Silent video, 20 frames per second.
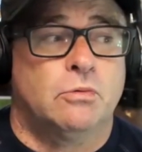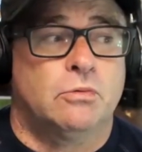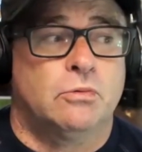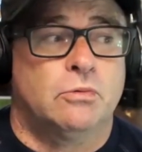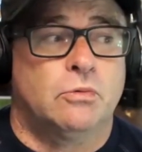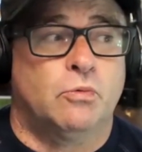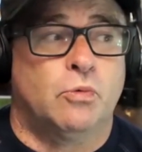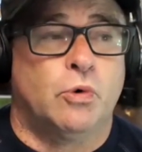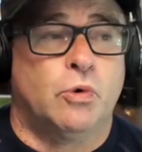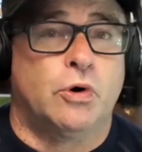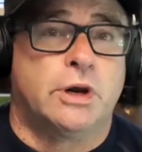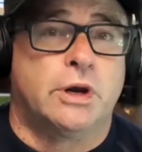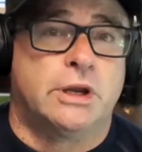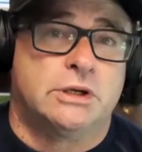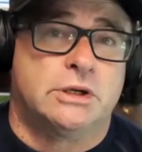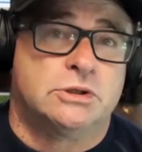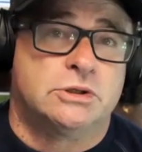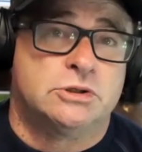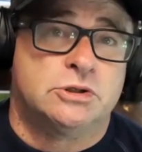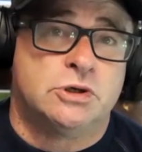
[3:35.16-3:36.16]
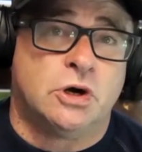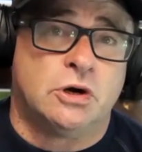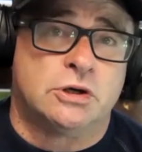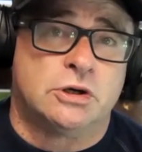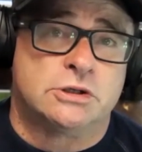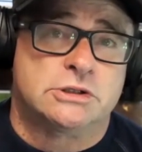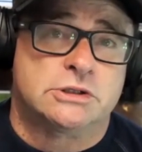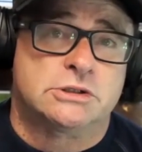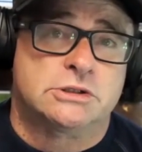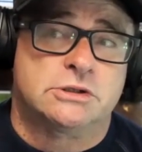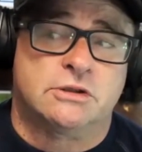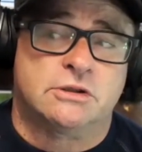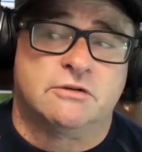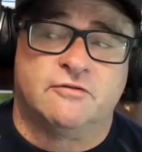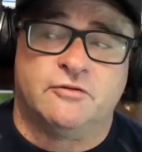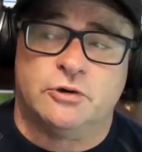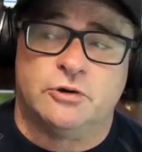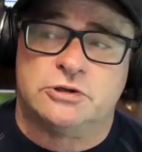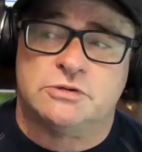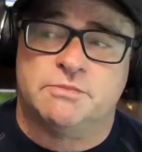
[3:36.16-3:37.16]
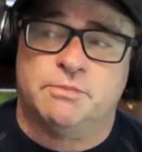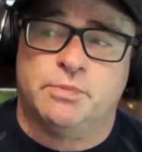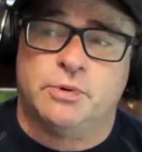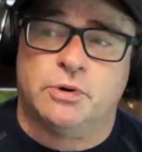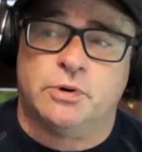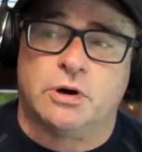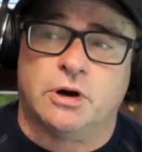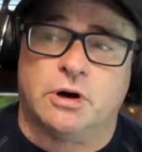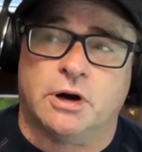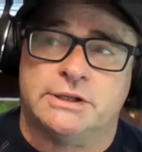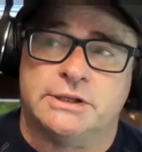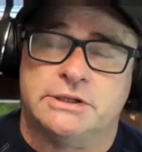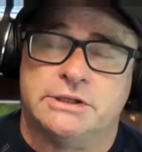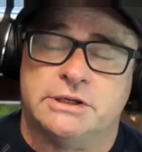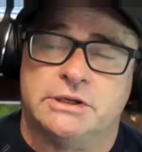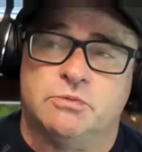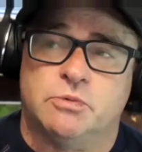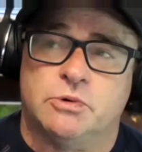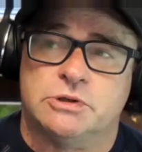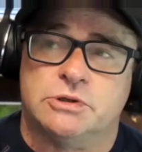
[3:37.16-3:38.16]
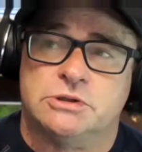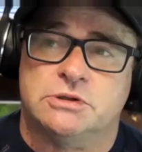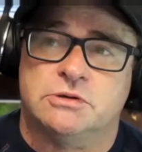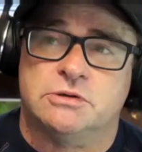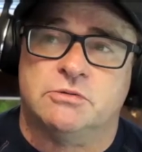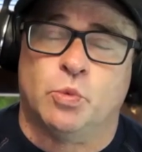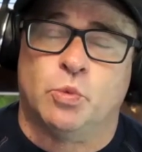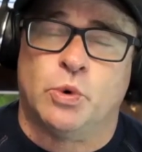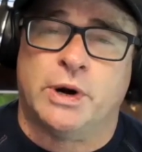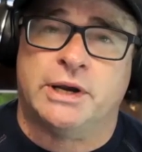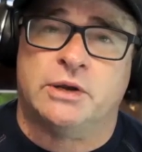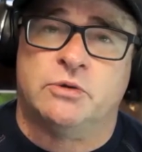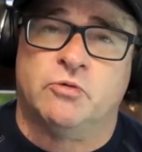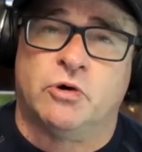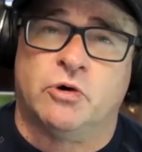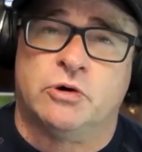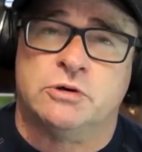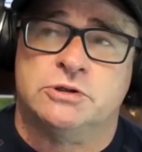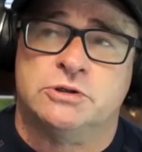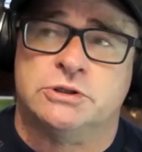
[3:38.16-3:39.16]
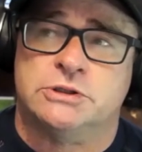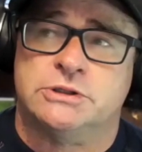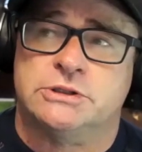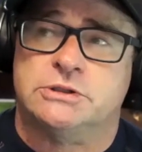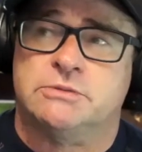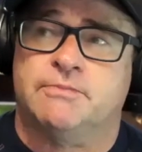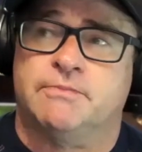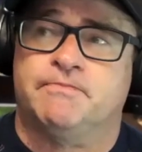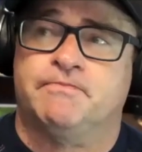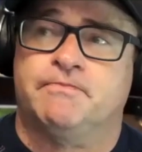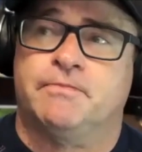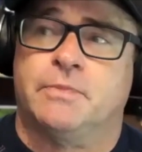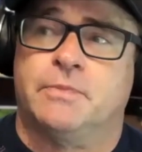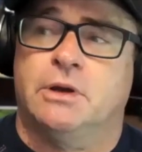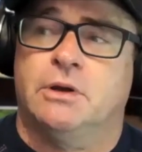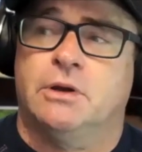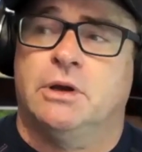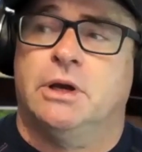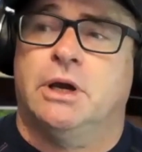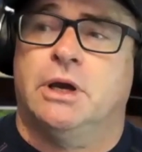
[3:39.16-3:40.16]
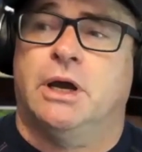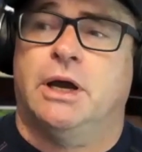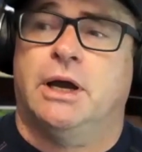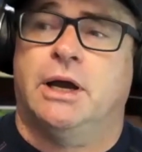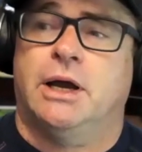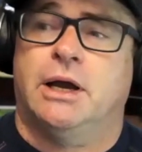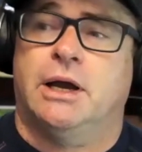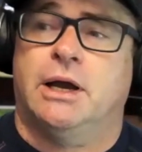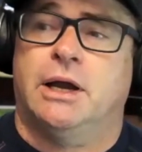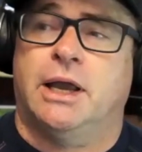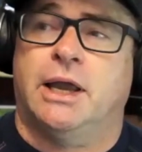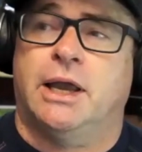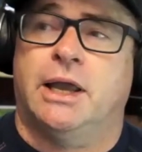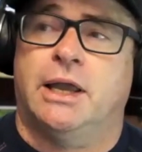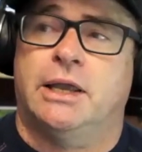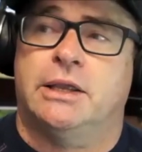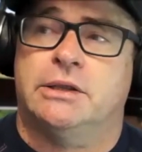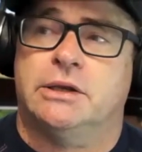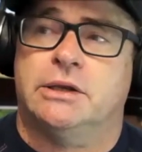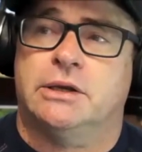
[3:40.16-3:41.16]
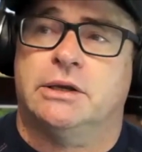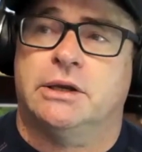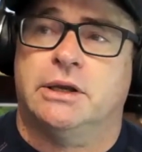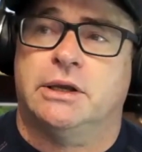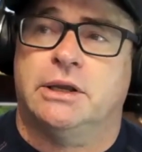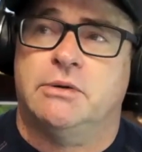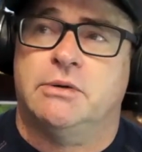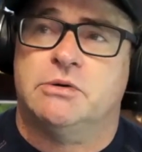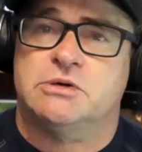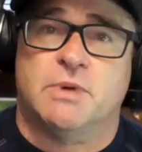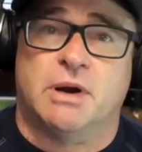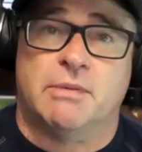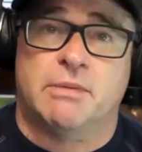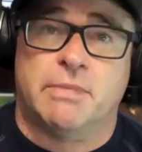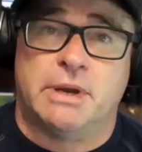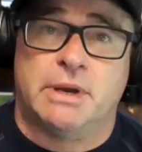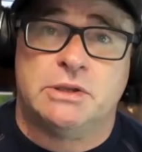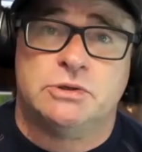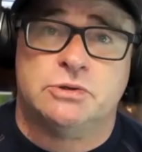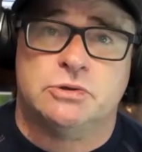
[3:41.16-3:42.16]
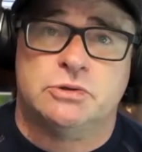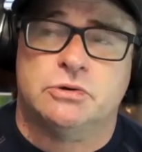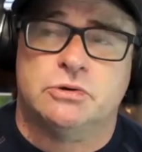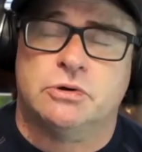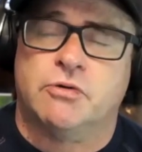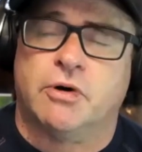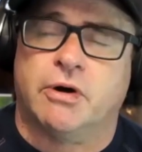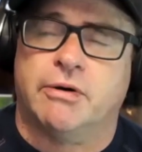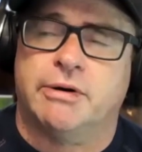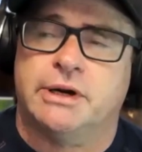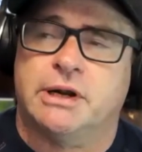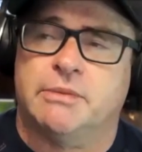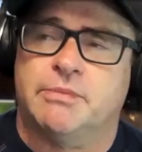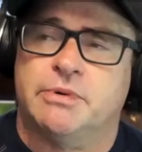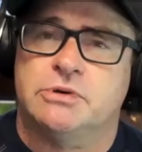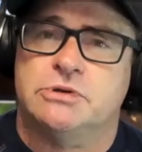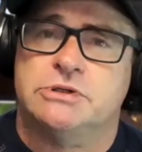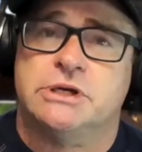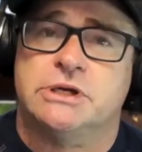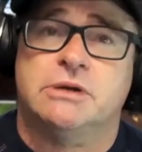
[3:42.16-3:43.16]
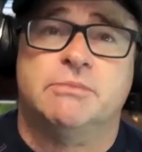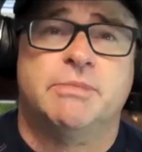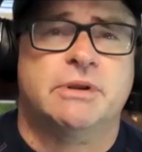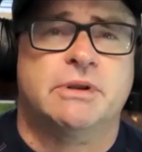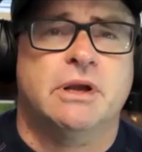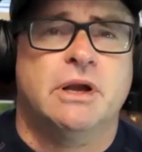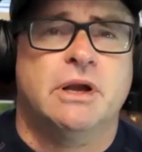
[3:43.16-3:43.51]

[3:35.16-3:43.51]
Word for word: working in DOS. The first book I did was Wayne Rogers. And he was my mentor growing up in New Zealand. But